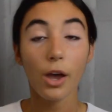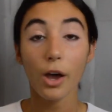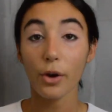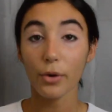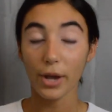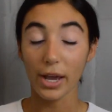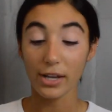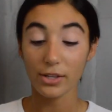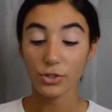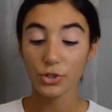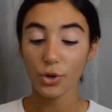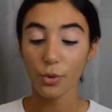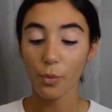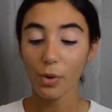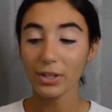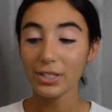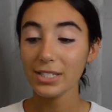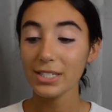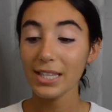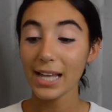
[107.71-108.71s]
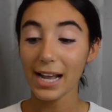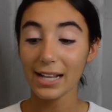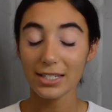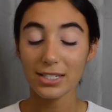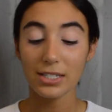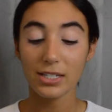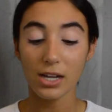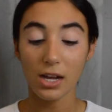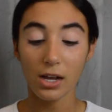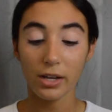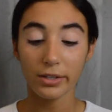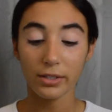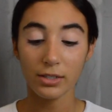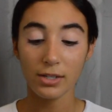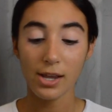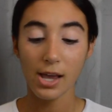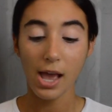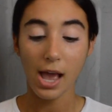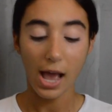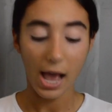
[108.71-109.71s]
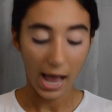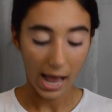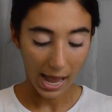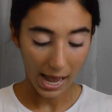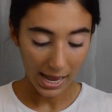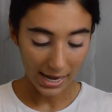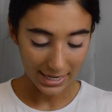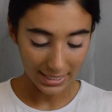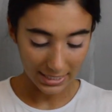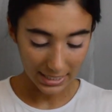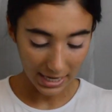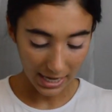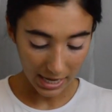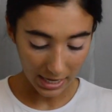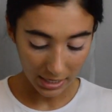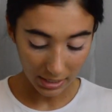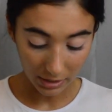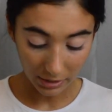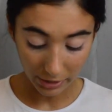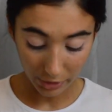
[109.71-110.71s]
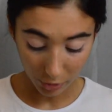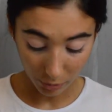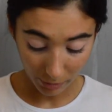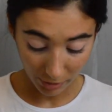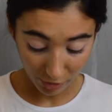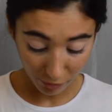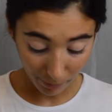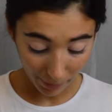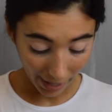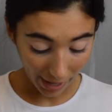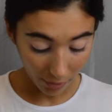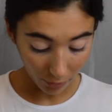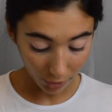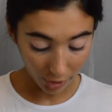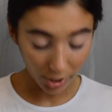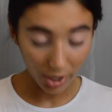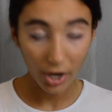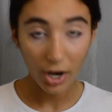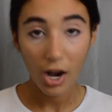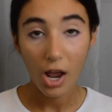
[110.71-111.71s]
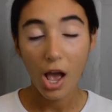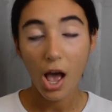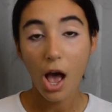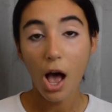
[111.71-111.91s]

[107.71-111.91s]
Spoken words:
Okay, so once that's done, I take a little bit of powder